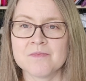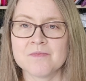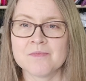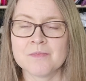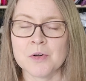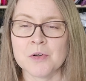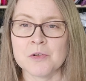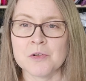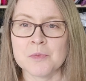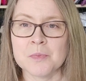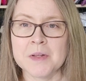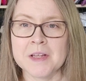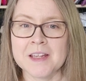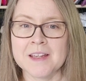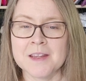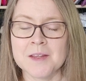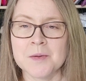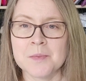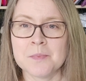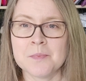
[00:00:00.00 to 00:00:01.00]

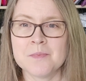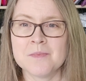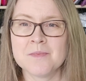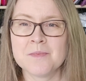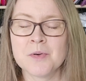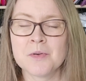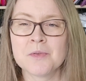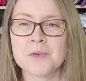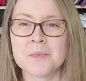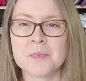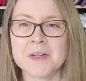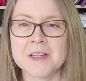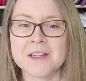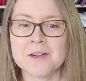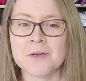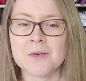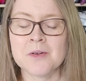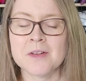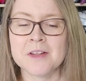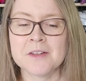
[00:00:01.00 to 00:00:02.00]

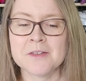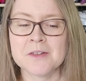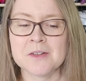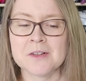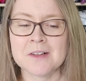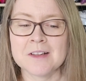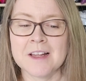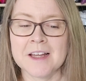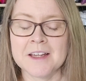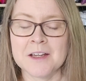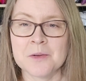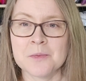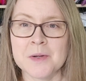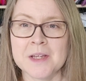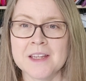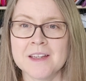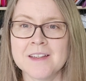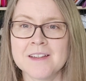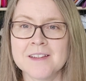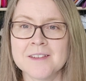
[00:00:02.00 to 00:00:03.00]
probably all in all like a
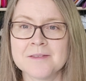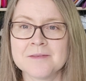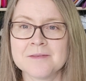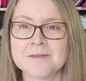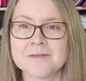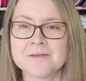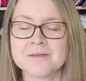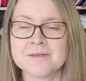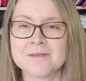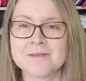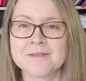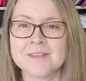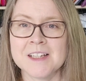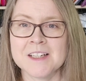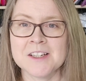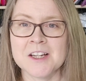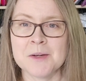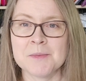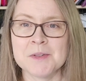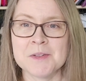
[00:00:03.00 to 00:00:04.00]
week
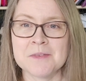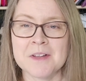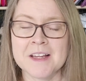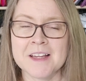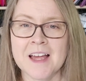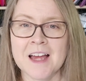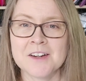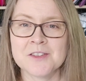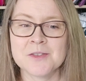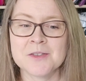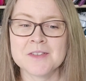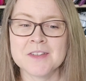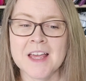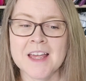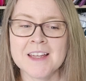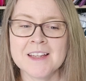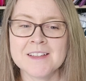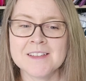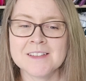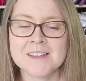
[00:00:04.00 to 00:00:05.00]
in terms of like actual
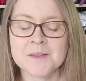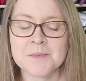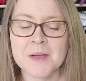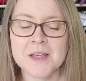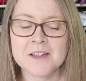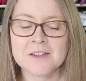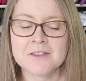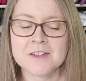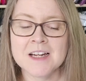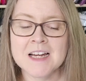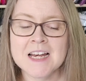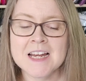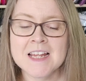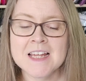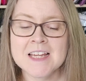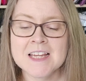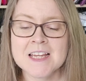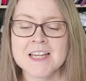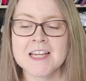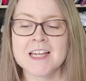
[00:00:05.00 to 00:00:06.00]
days to make,
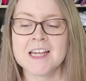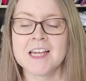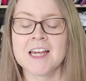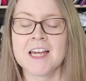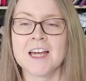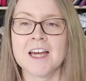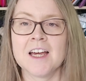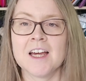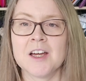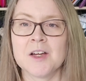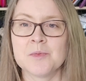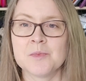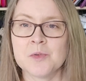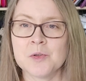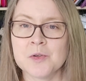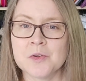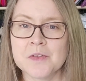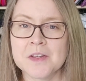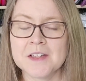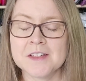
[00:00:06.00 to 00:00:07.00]
really,
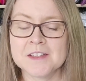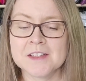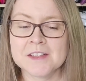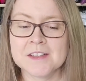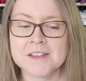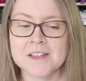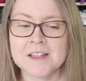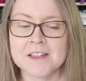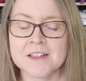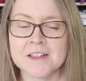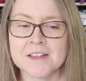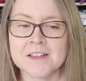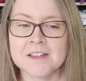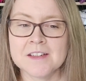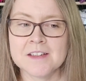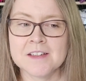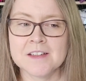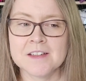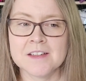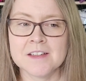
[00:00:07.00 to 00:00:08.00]
all things considered,
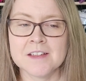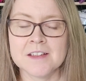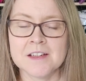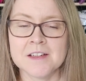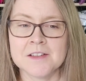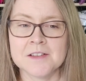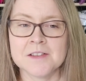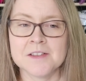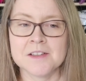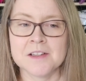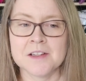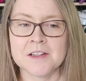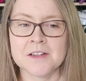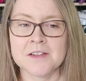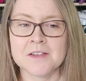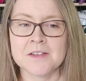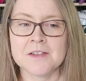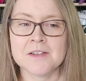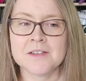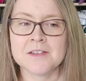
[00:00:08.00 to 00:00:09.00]
you know.
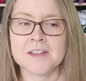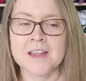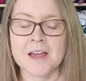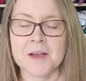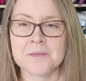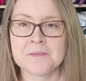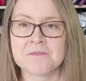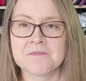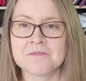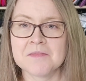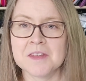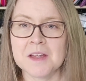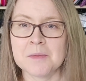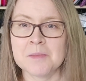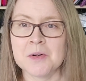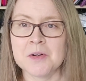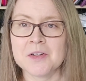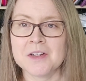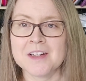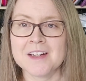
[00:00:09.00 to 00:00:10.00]
So yeah,
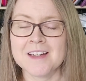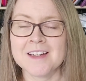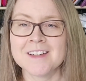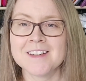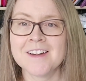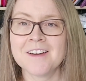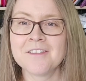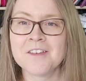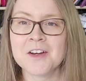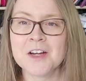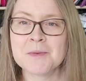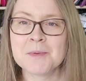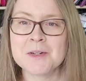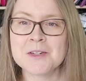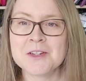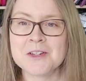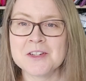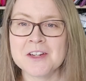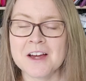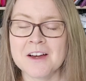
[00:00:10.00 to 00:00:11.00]
I'm not gonna be
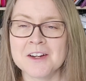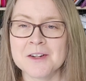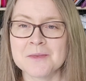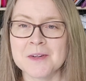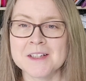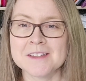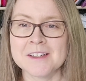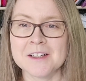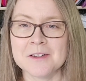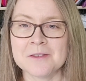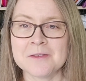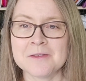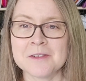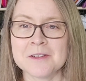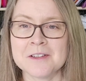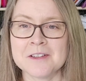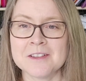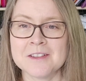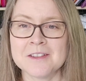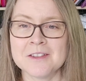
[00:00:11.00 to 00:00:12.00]
too down on myself
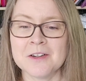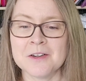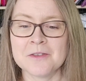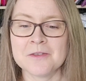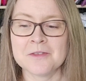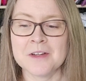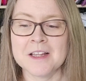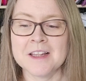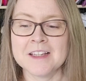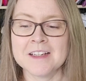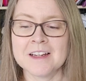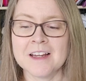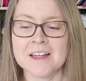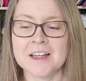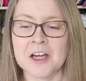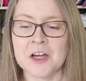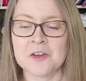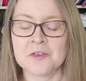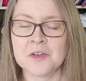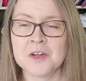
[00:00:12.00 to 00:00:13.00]
for not feeling
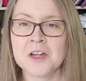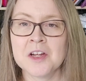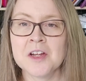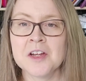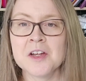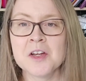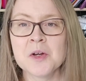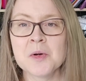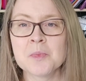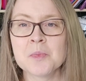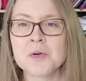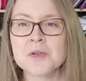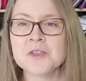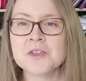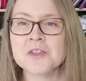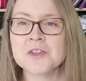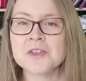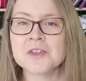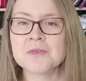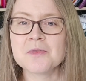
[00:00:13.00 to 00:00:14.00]
like I've
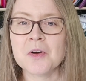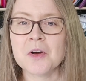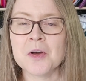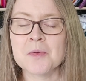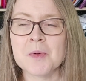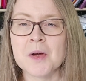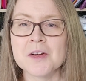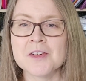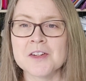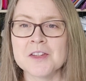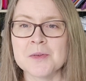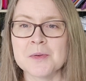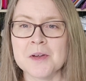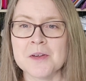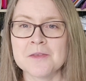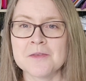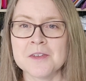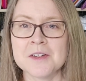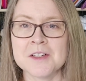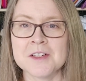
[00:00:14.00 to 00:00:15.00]
produced very much in the
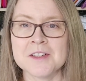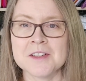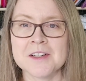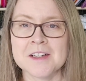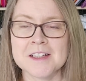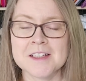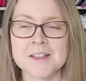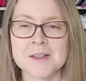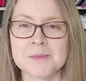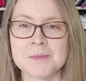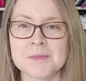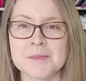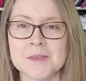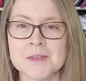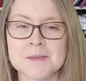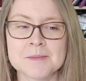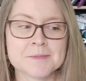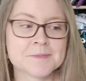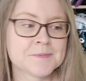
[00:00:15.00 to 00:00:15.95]
way of finished items.